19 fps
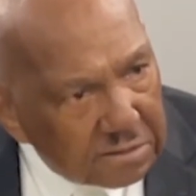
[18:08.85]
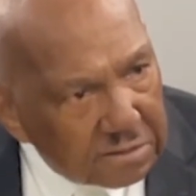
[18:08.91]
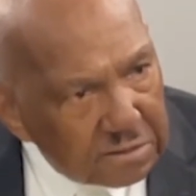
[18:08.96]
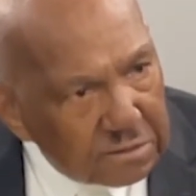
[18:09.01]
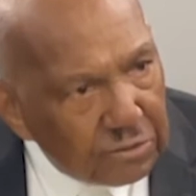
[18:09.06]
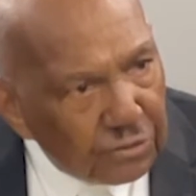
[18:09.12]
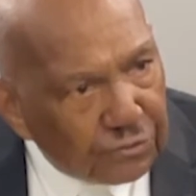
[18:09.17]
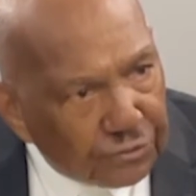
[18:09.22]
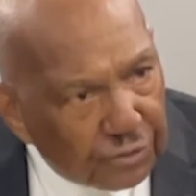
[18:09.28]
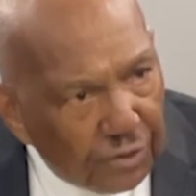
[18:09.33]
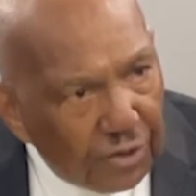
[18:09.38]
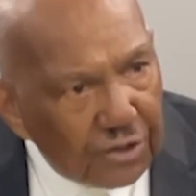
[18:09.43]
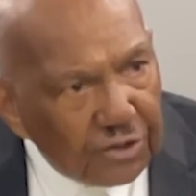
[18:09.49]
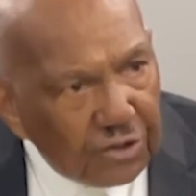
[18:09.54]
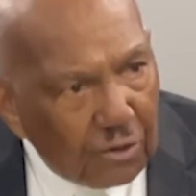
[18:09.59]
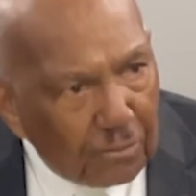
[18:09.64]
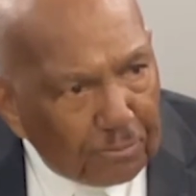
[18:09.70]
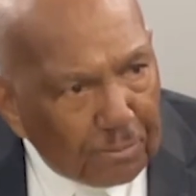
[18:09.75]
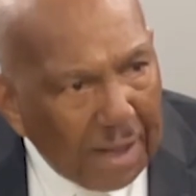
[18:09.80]
You turn
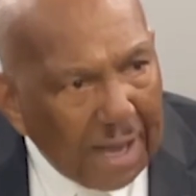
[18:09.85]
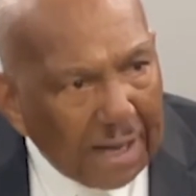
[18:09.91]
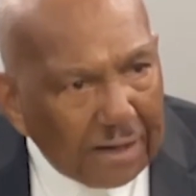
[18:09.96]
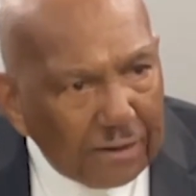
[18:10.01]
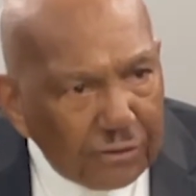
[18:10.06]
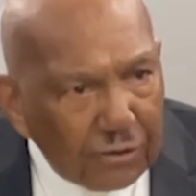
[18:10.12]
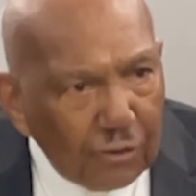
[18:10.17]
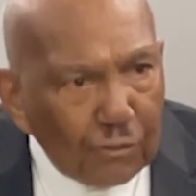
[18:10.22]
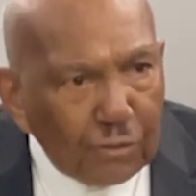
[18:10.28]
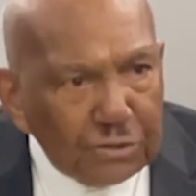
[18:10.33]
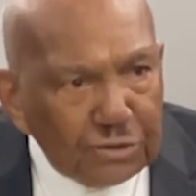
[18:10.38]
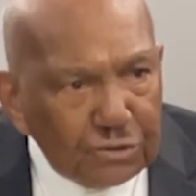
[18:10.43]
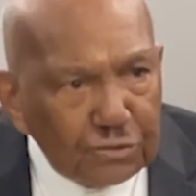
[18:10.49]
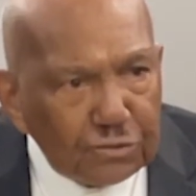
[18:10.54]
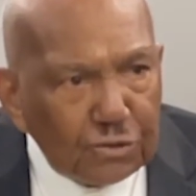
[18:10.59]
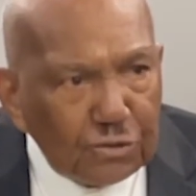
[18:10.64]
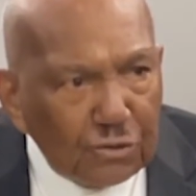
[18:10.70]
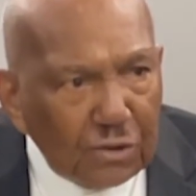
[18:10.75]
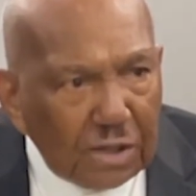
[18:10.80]
your back and do what
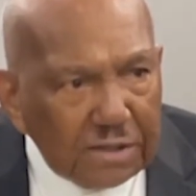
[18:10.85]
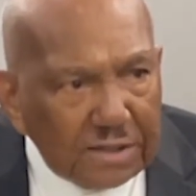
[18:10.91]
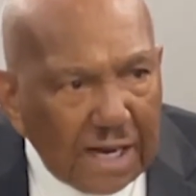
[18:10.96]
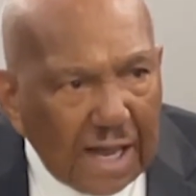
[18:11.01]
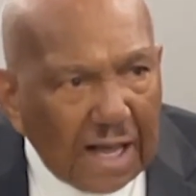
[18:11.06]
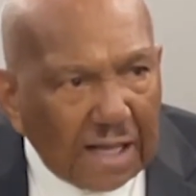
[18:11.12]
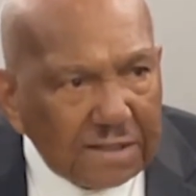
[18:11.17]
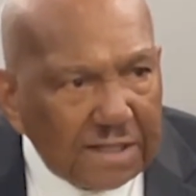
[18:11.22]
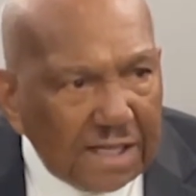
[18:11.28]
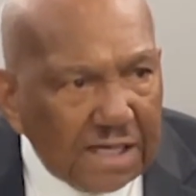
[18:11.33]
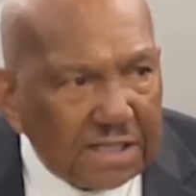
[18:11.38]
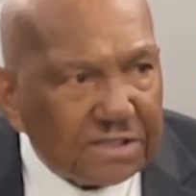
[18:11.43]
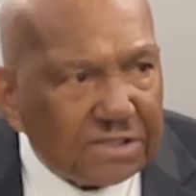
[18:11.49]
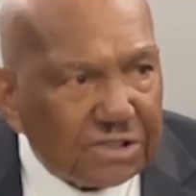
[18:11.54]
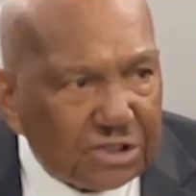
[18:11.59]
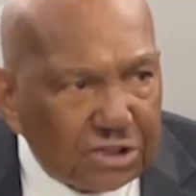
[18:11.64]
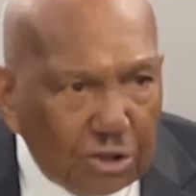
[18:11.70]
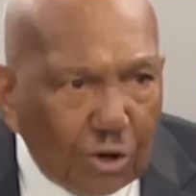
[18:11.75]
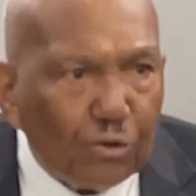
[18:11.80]
you're doing now, and they'd
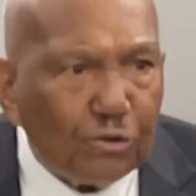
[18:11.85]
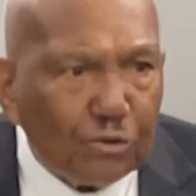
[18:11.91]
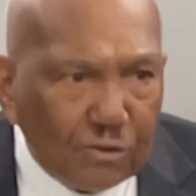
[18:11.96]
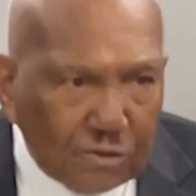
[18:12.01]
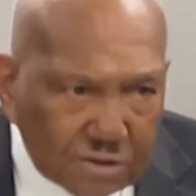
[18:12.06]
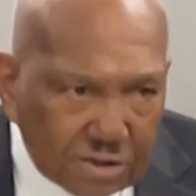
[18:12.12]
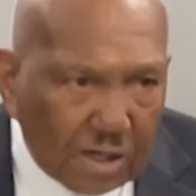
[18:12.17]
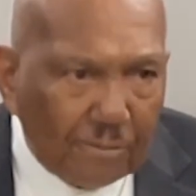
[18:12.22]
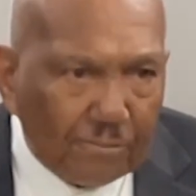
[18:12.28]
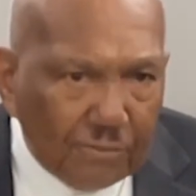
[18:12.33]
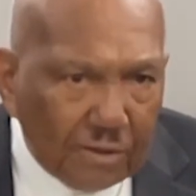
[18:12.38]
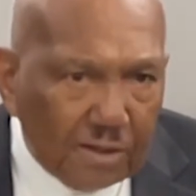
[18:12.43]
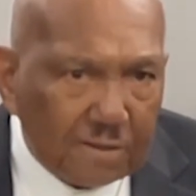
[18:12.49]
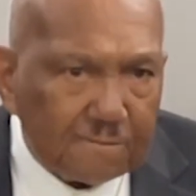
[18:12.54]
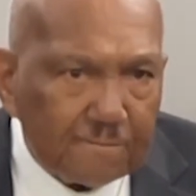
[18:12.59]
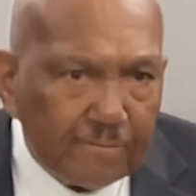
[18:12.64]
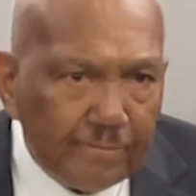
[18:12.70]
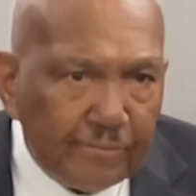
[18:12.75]
show you something.